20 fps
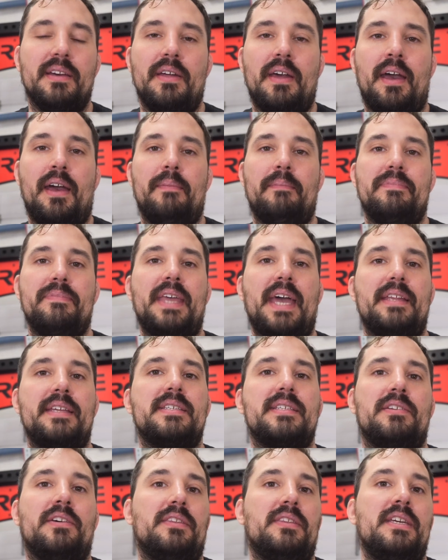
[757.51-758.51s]
That
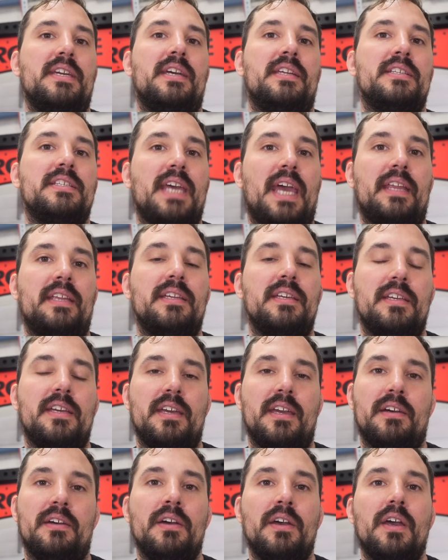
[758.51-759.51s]
is not the intent
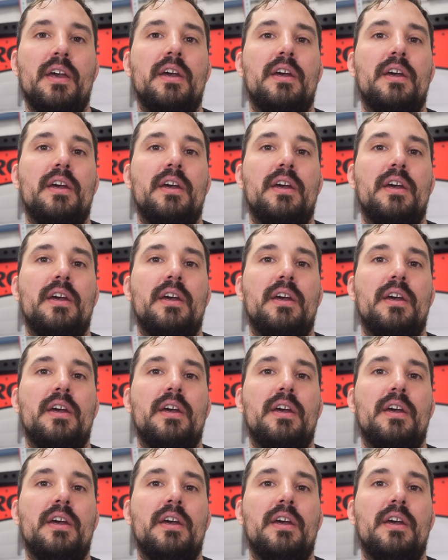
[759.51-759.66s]
here.